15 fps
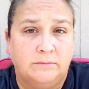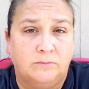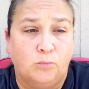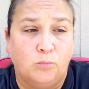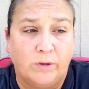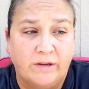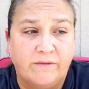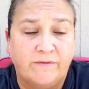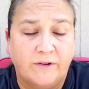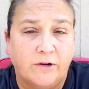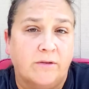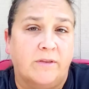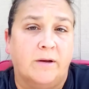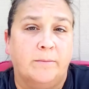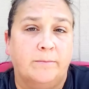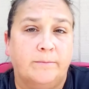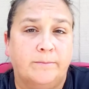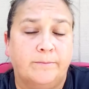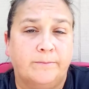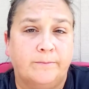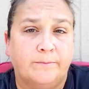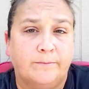We fear them.
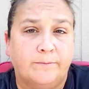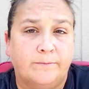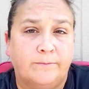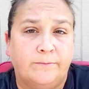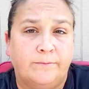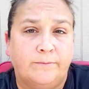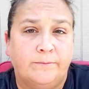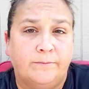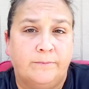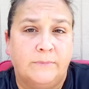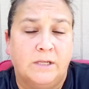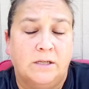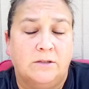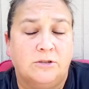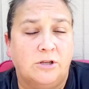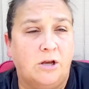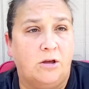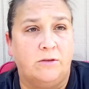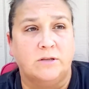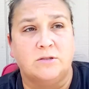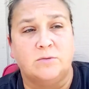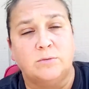So y'all,
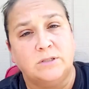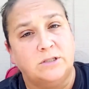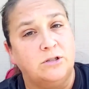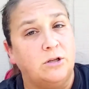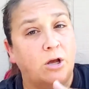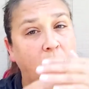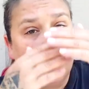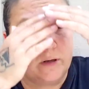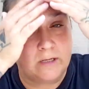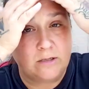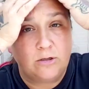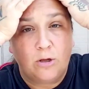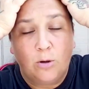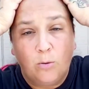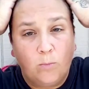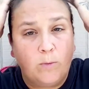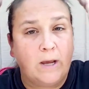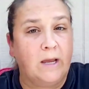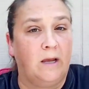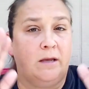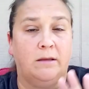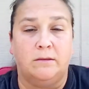this was in no
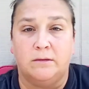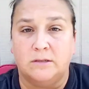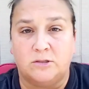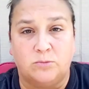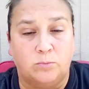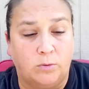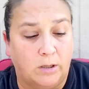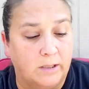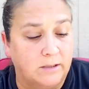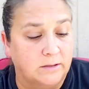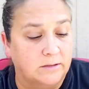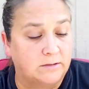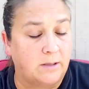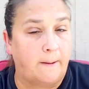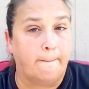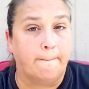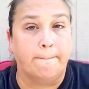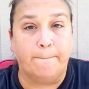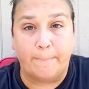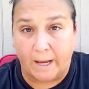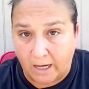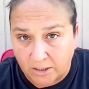way this was
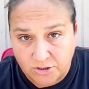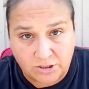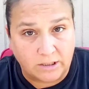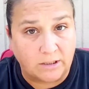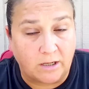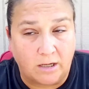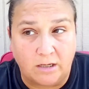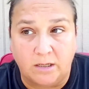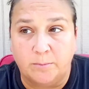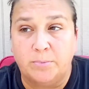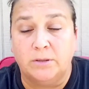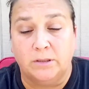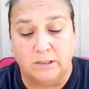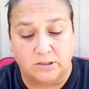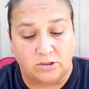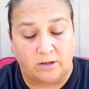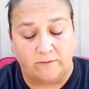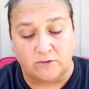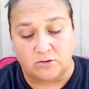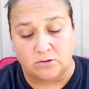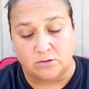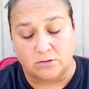bashing any police
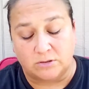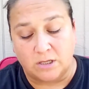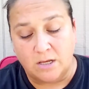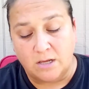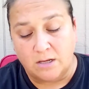officers.